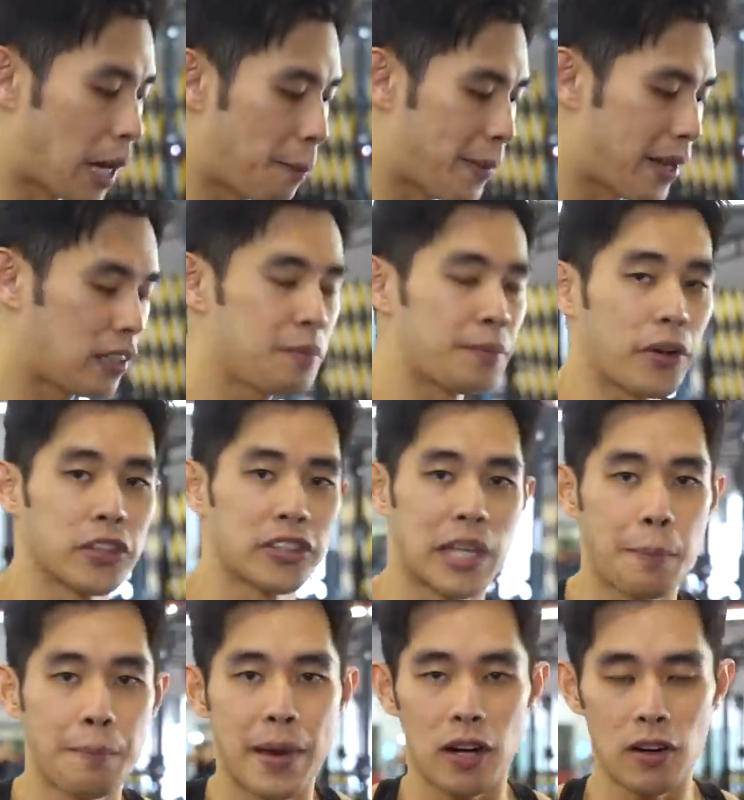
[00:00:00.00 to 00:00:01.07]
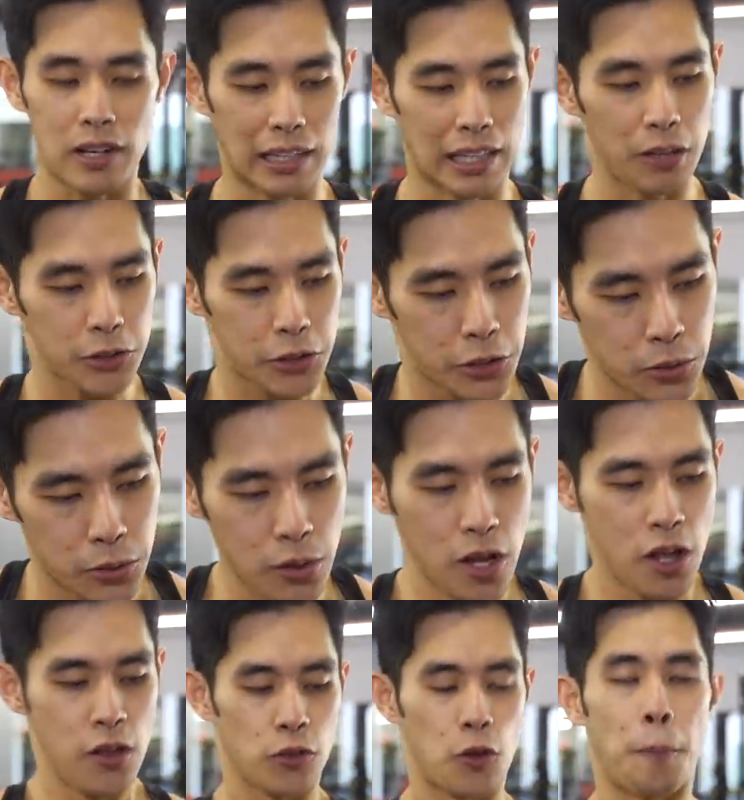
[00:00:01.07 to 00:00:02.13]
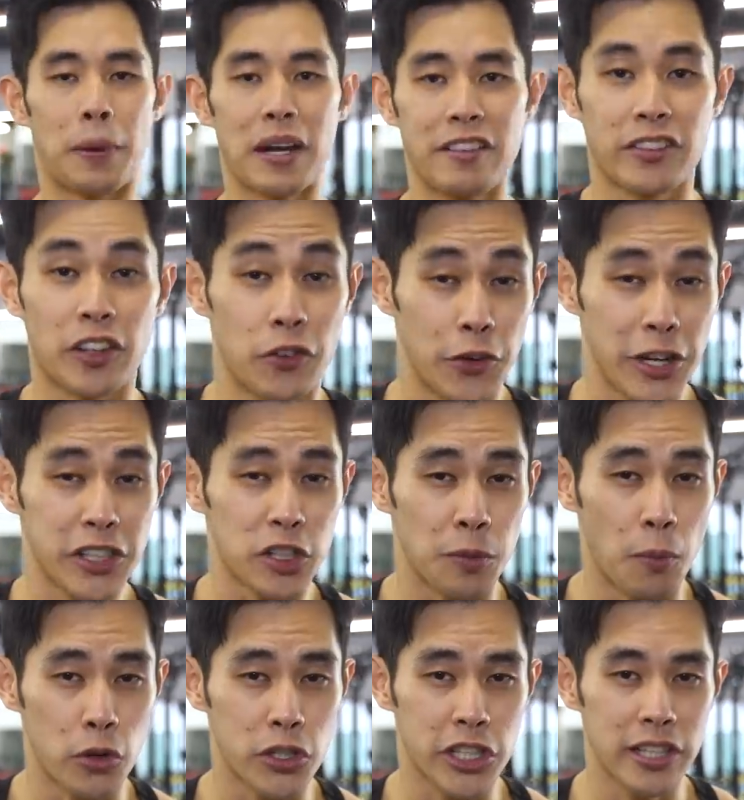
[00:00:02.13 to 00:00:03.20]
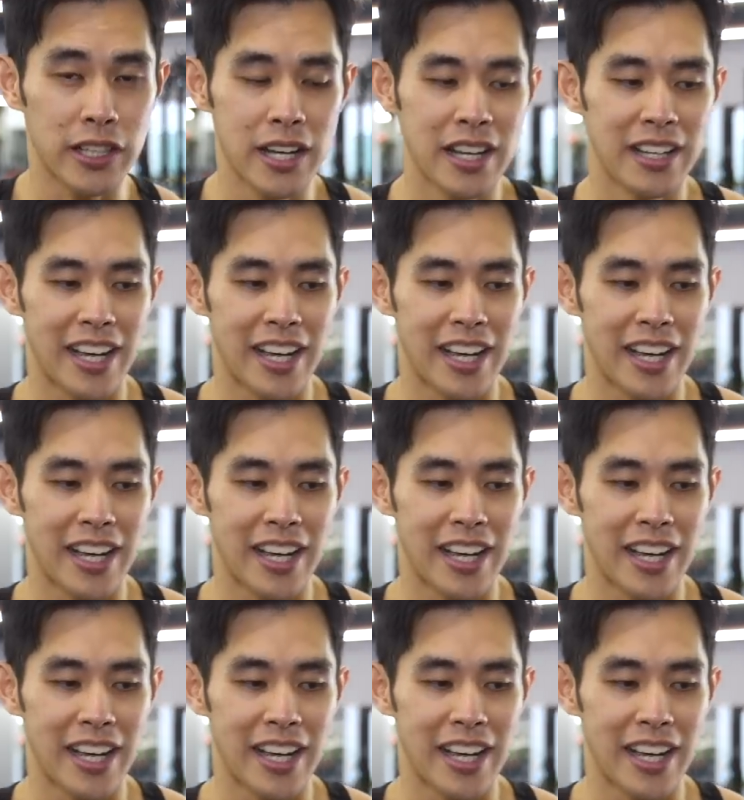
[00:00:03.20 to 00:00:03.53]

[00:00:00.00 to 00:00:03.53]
dumbbell because dumbbell allows you to play with the range of motion